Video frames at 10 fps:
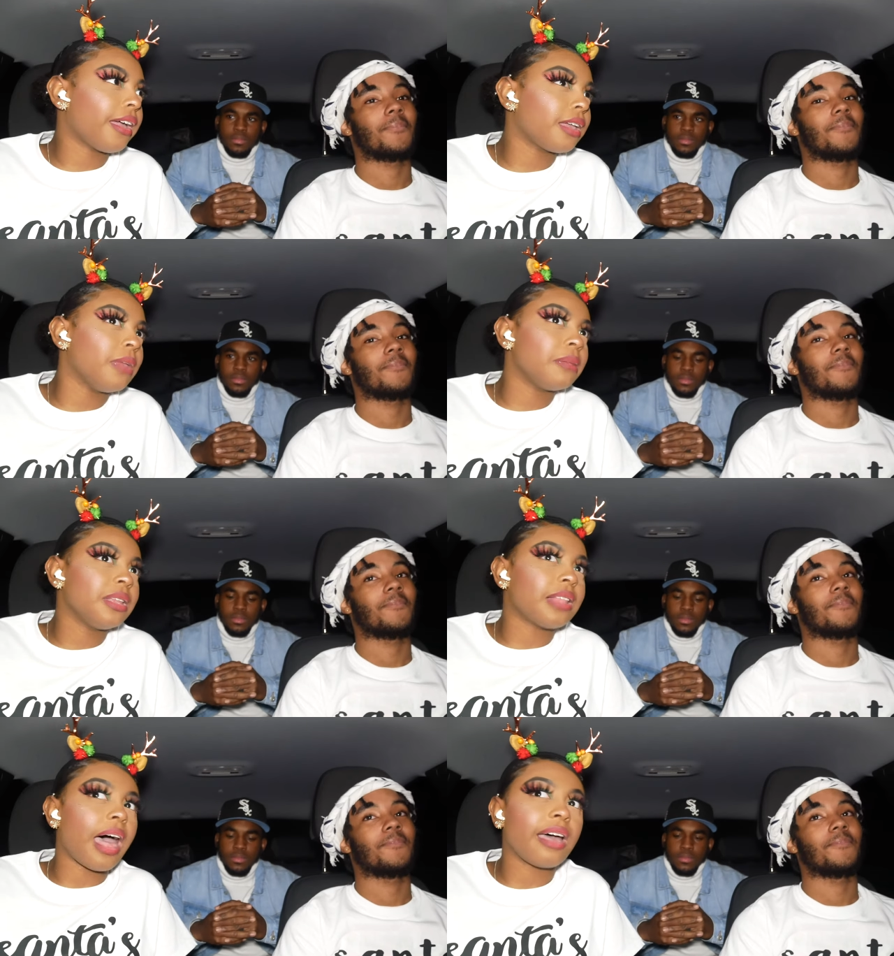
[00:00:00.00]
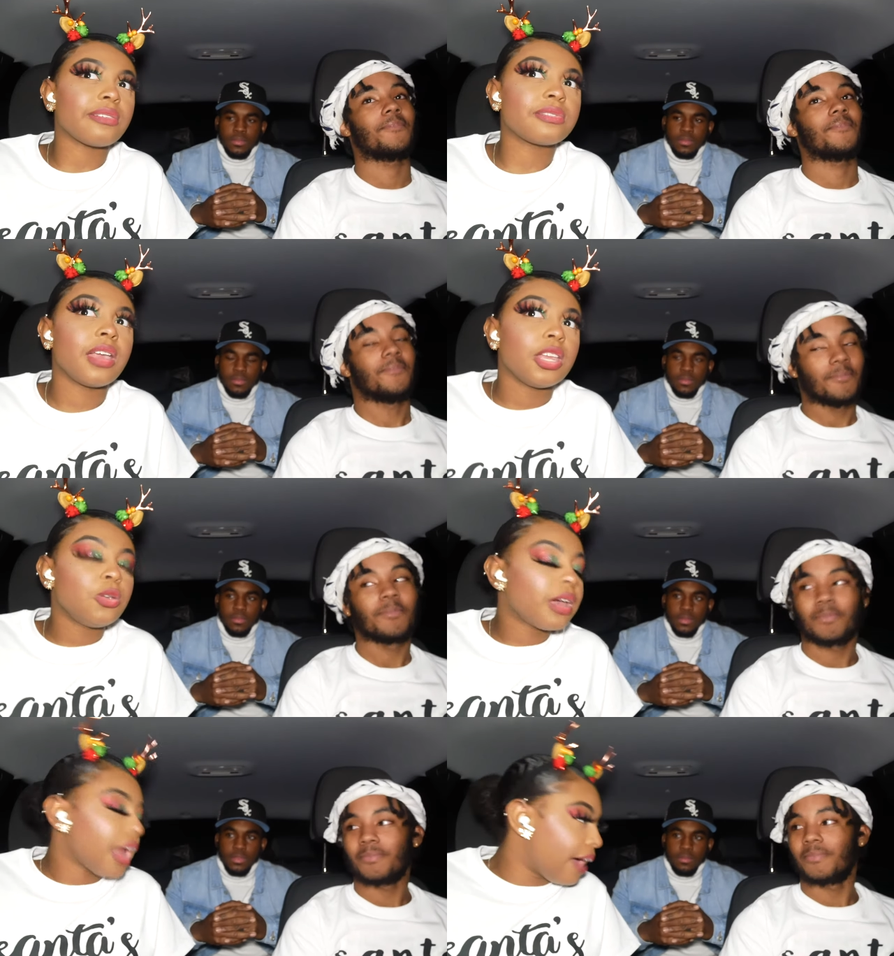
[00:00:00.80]
Speaker 1: that can make me laugh
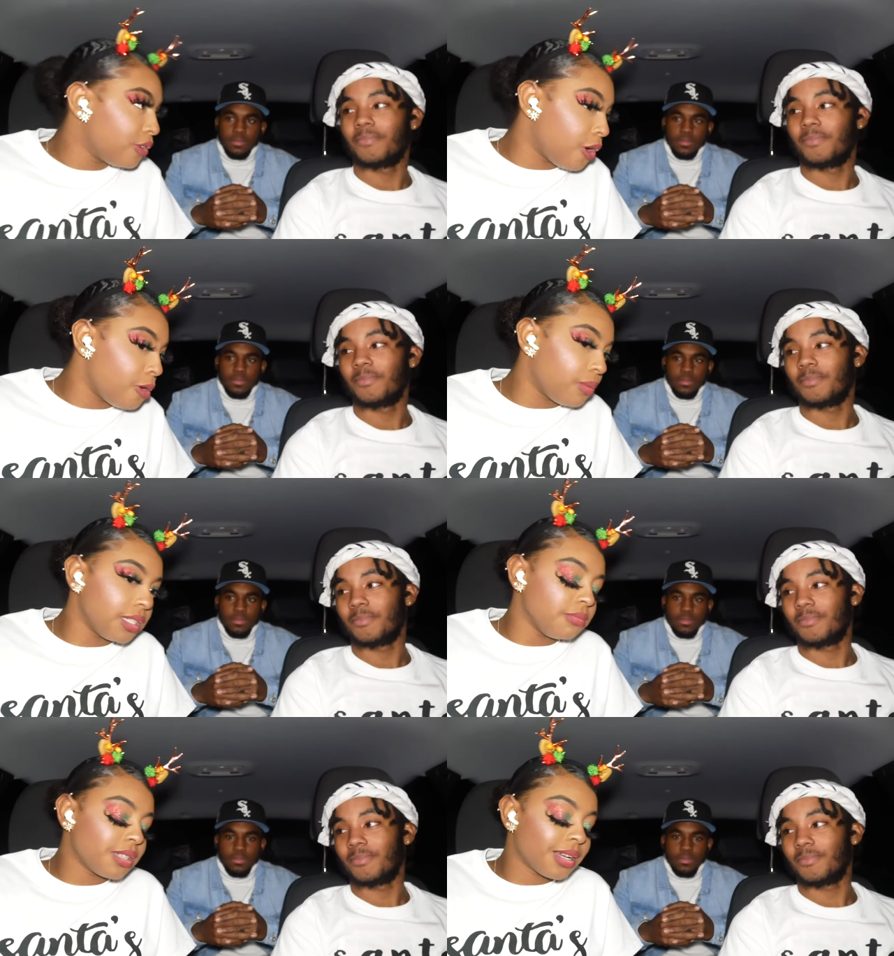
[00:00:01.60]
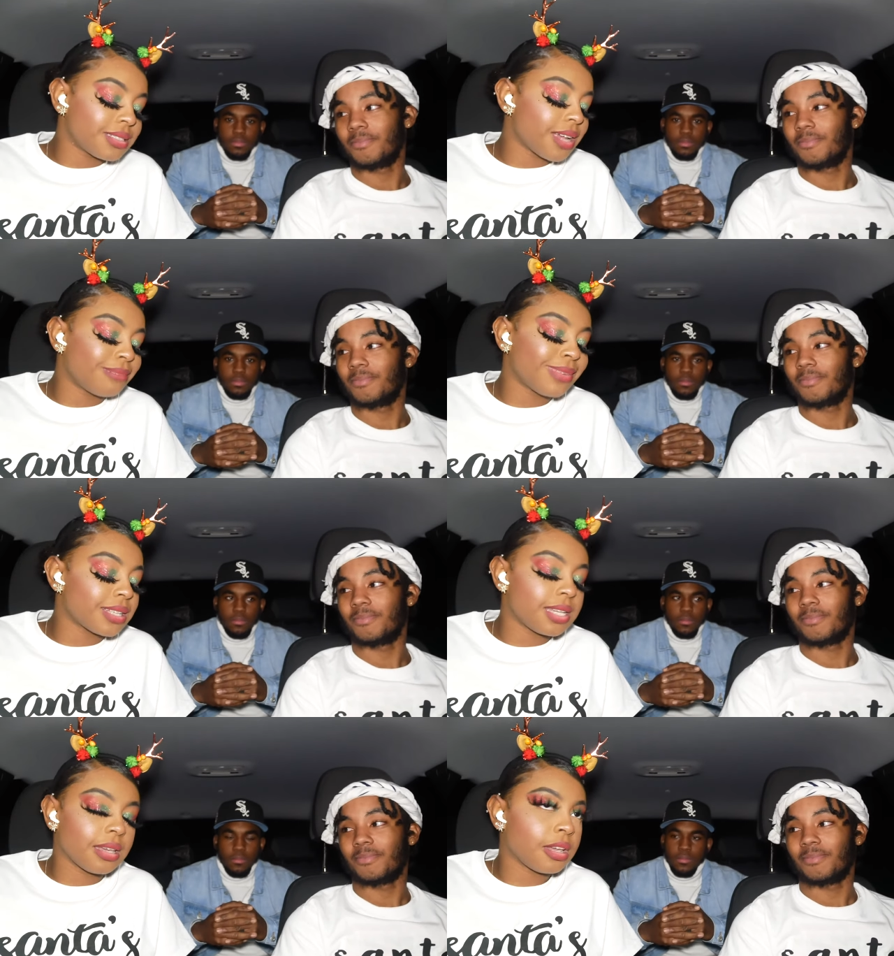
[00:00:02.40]
you gotta have your own money because I'm
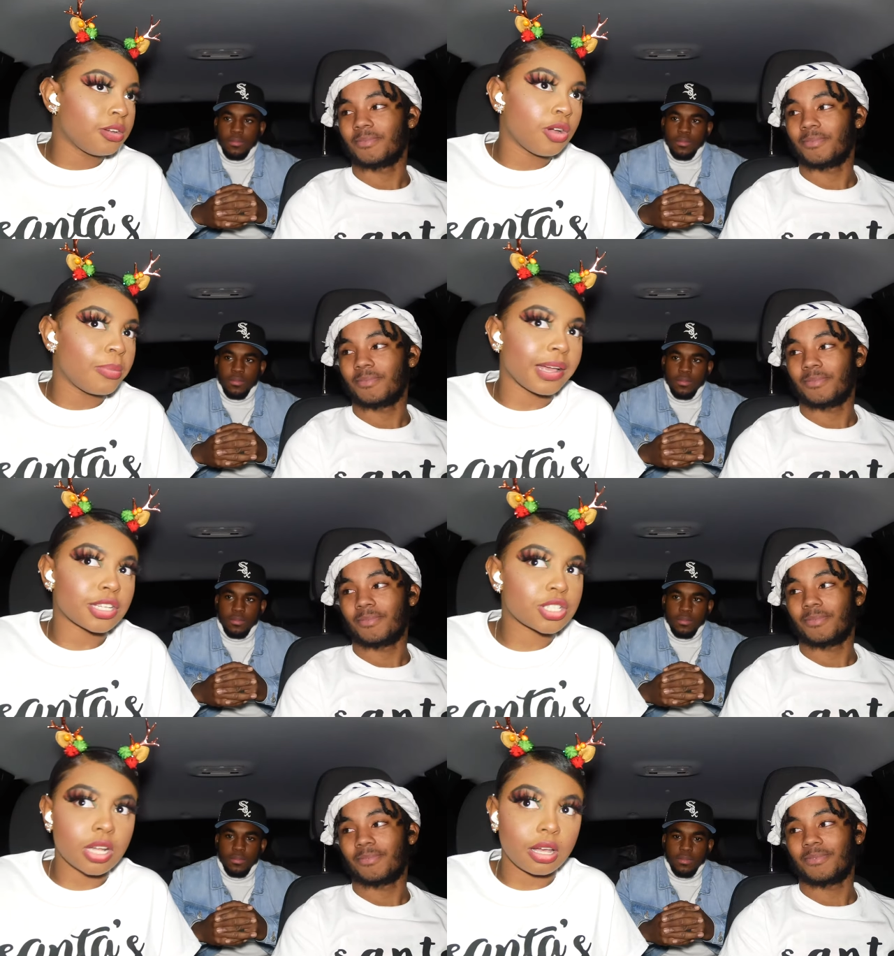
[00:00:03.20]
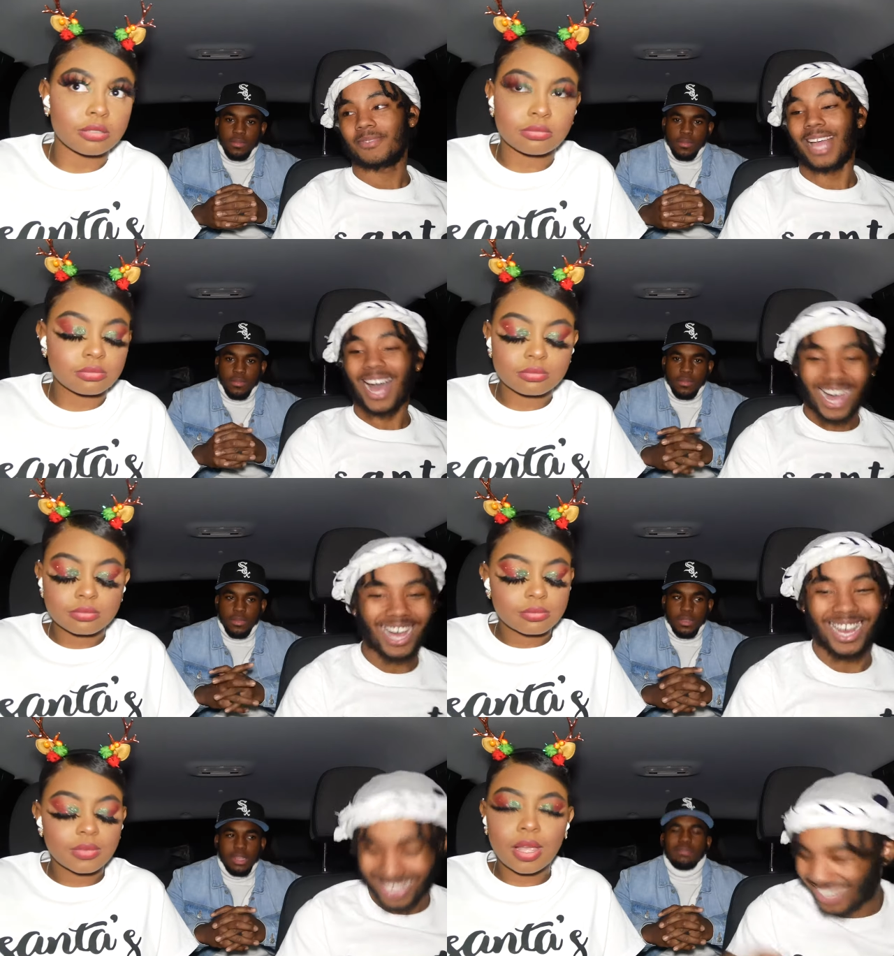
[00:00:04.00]
not taking care of nobody's child. Ha,
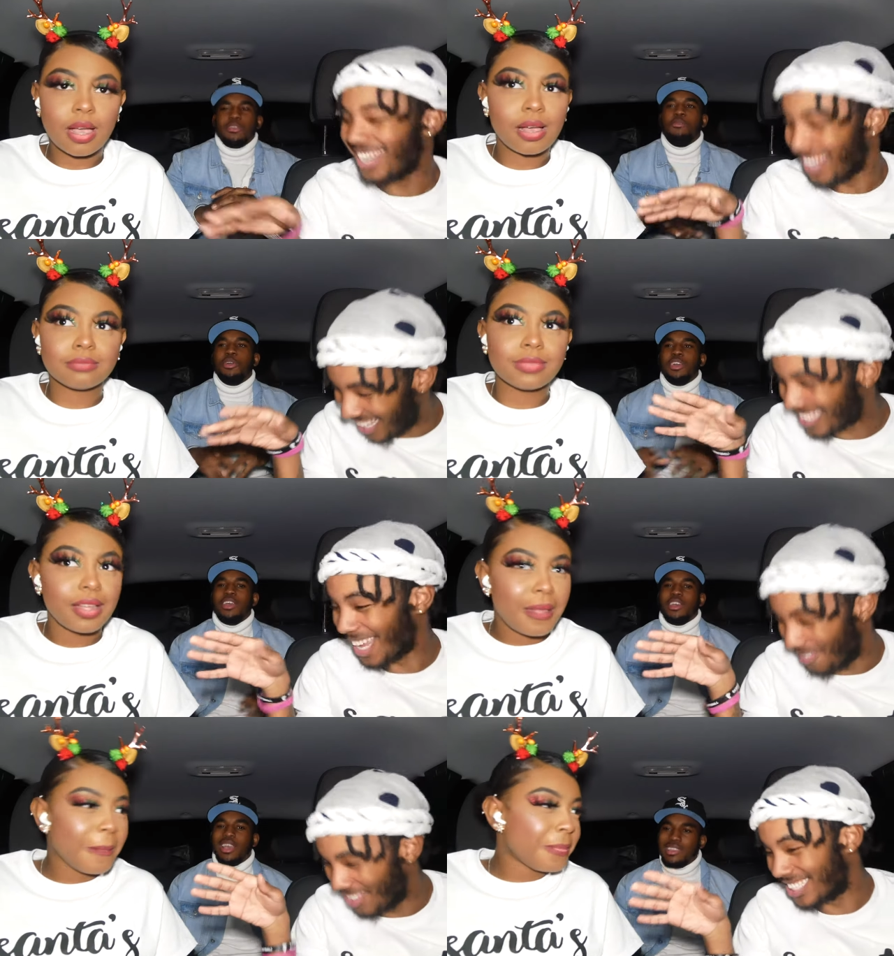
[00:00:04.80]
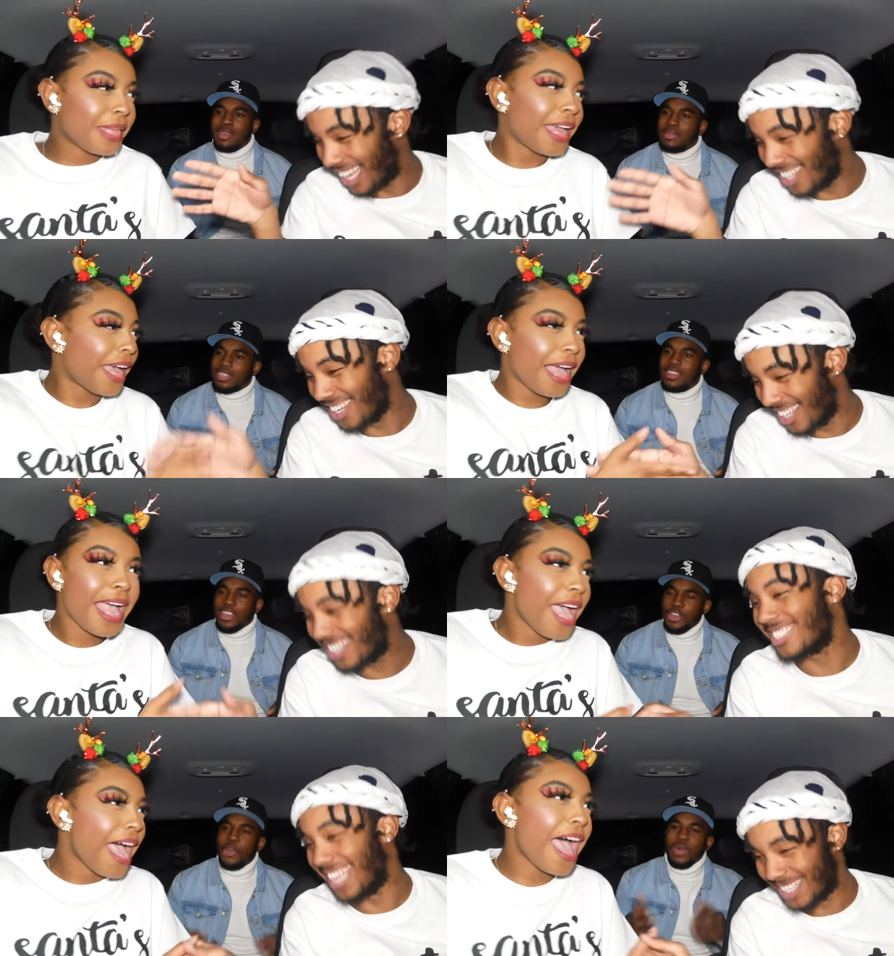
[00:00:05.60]
um, I like that
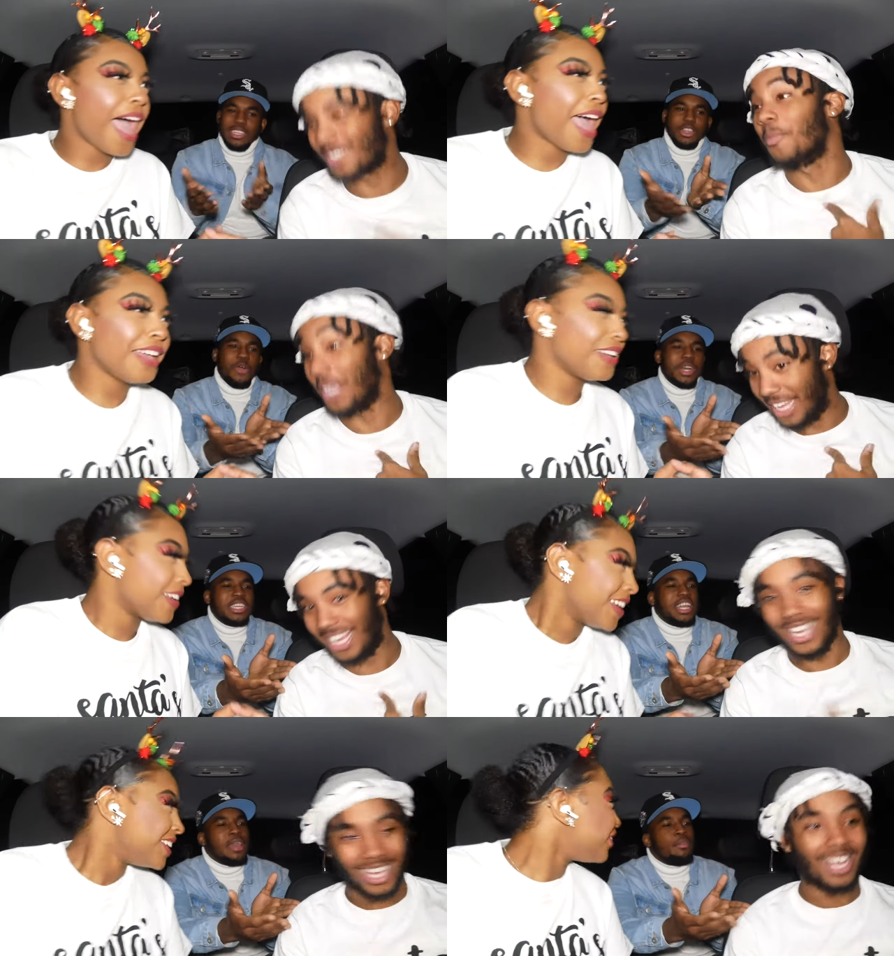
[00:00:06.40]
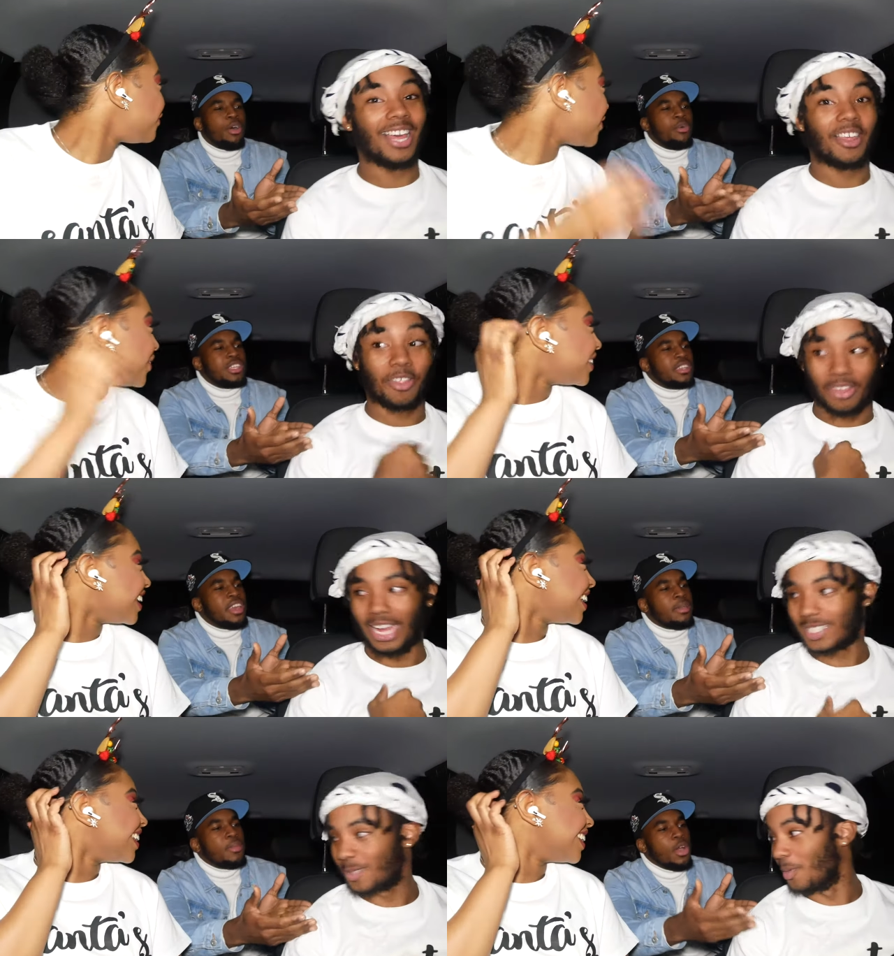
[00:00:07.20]
Speaker 2: mentality. Yo, what's, your, what's your name, bro? You what's, your,
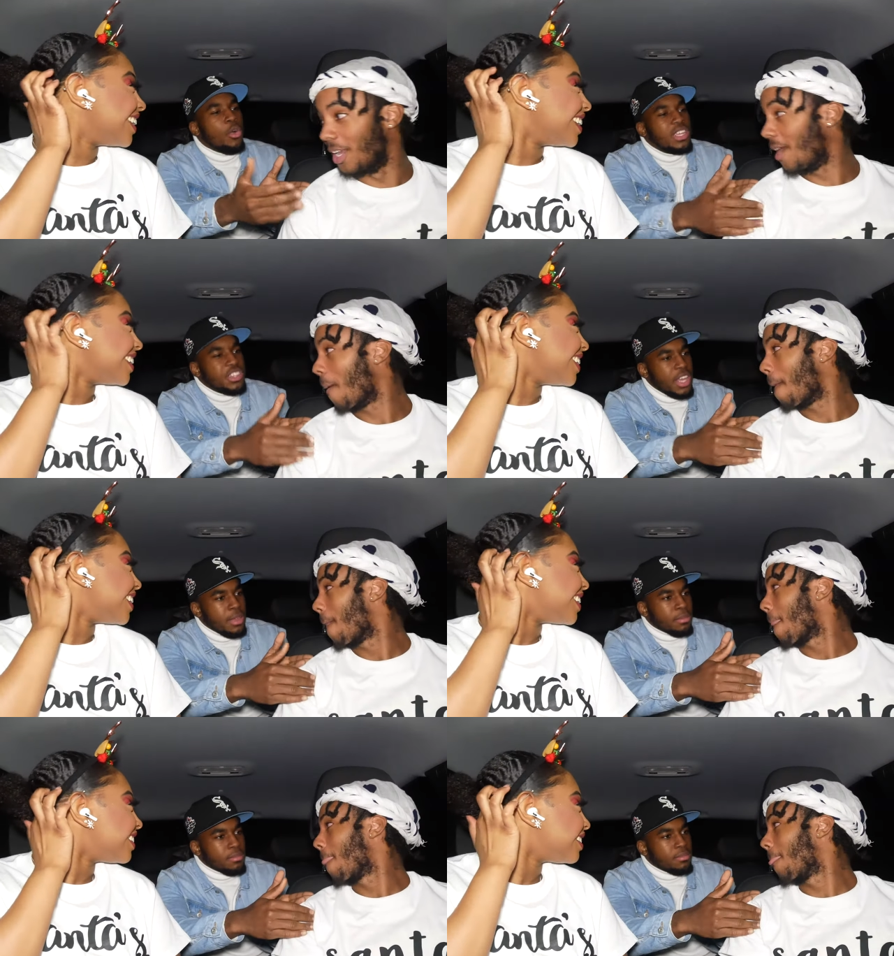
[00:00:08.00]
me? Name? what's your name?